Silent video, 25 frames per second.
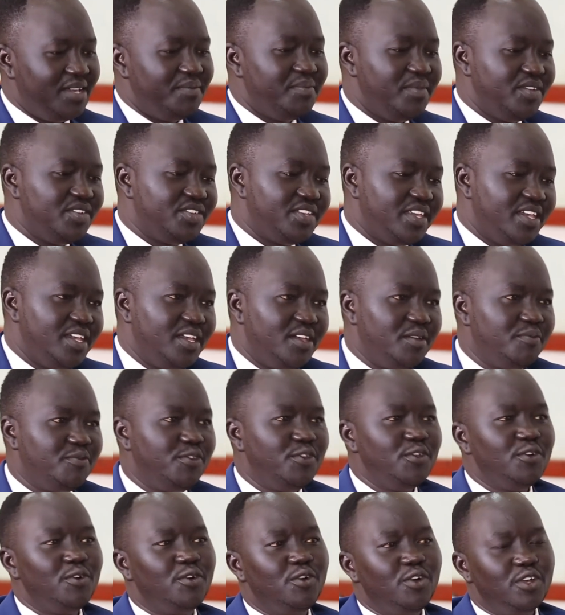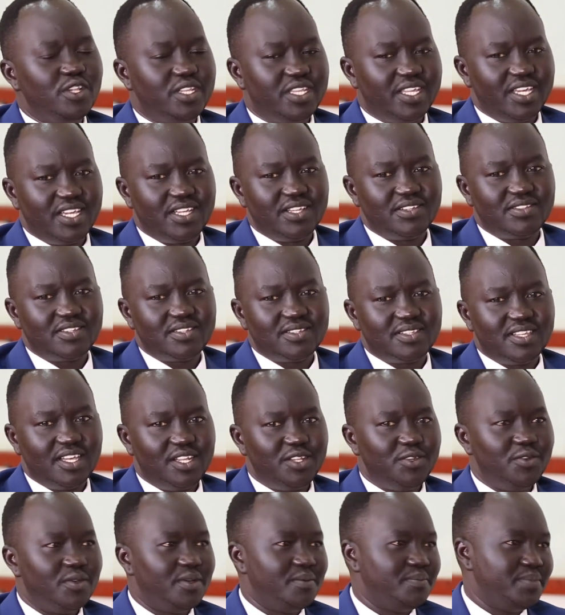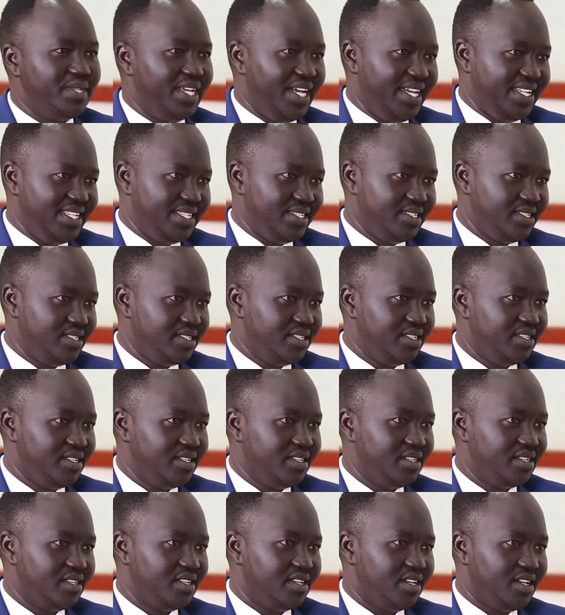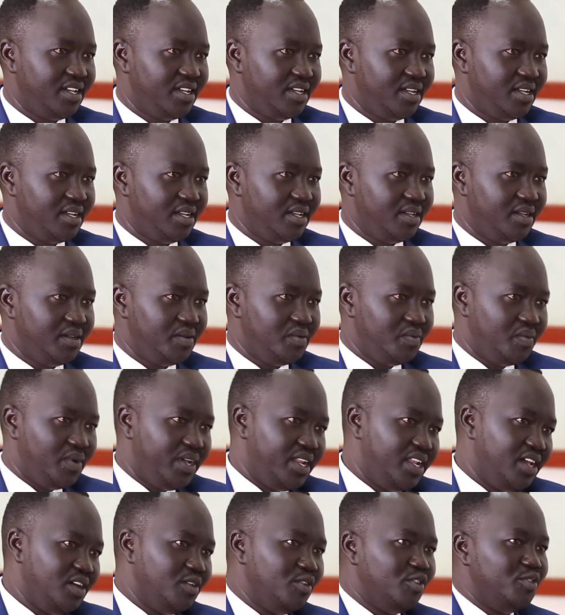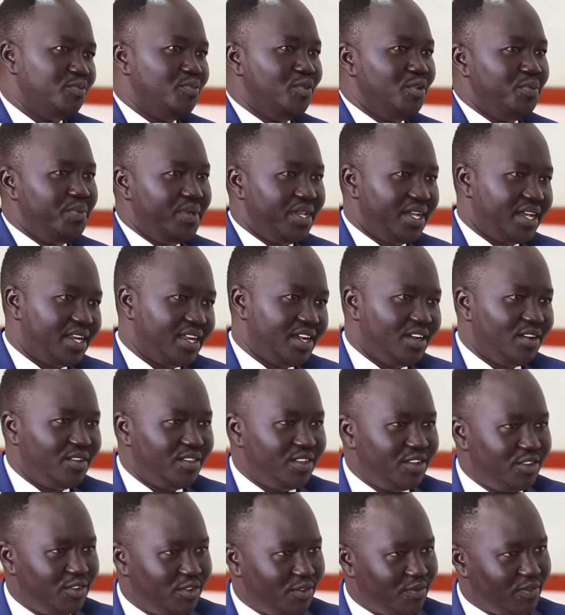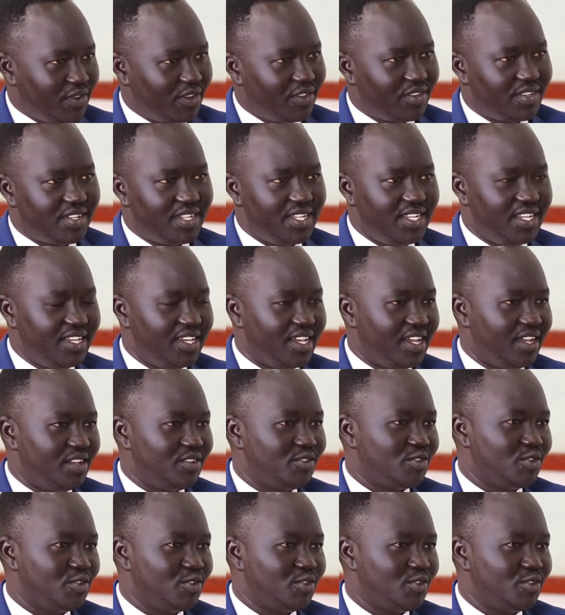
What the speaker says: let me say a few good things that you have done. When I was moving around the university, I